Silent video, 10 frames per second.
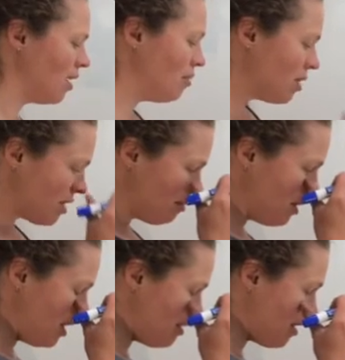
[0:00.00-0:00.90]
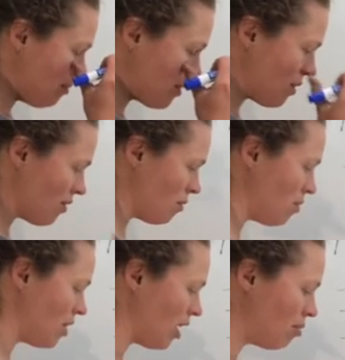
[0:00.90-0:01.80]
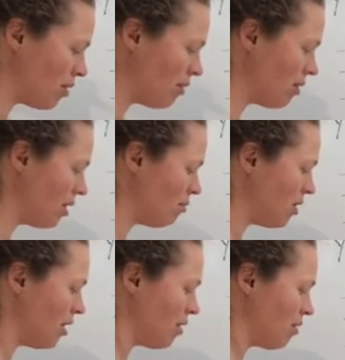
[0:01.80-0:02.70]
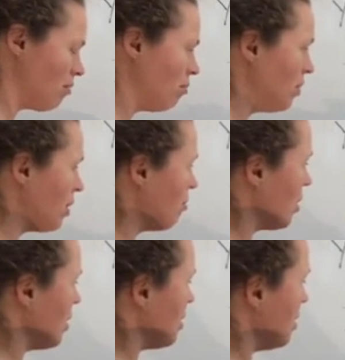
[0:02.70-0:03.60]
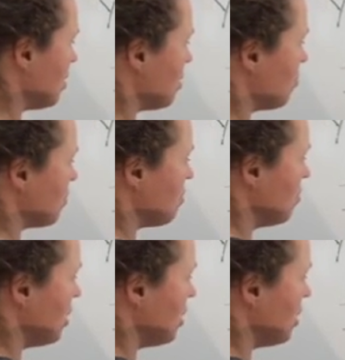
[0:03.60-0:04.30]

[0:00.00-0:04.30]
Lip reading: I must have made some sort of typo in my book because this is supposed to